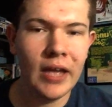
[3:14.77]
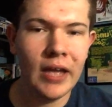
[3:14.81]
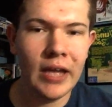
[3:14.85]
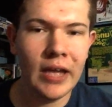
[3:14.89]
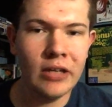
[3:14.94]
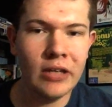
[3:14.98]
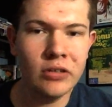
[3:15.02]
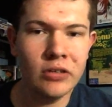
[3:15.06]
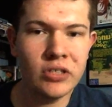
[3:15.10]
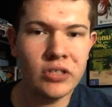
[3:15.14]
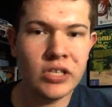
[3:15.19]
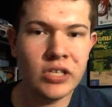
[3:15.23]

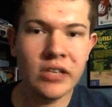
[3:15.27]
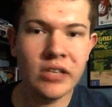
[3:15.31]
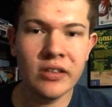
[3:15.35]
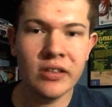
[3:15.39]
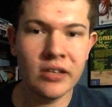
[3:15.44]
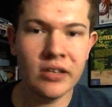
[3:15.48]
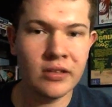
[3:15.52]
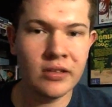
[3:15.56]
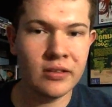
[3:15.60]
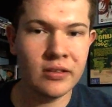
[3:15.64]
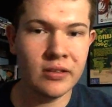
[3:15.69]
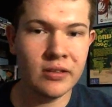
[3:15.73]
and you see
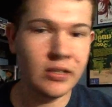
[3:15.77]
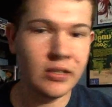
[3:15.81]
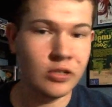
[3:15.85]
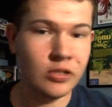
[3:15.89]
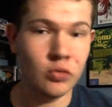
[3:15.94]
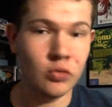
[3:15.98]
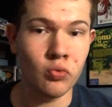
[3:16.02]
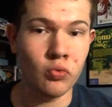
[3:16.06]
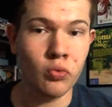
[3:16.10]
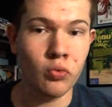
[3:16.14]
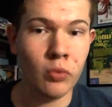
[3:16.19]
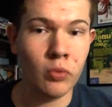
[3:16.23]
that
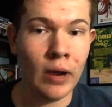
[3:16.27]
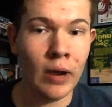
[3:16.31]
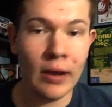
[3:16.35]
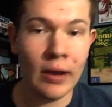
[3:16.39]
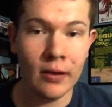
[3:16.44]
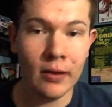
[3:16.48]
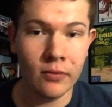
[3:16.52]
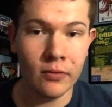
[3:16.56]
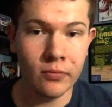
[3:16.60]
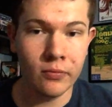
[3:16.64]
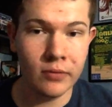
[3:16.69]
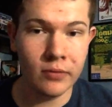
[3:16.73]
this
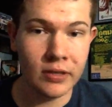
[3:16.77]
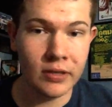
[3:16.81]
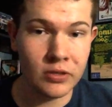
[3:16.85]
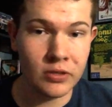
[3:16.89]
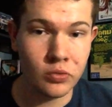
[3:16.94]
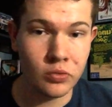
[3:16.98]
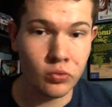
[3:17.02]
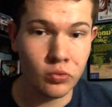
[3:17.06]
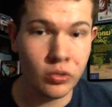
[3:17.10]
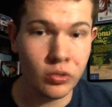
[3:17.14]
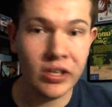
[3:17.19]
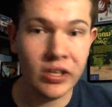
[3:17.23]

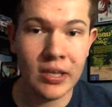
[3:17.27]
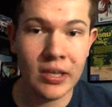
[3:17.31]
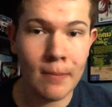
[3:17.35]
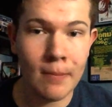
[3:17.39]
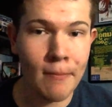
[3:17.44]
really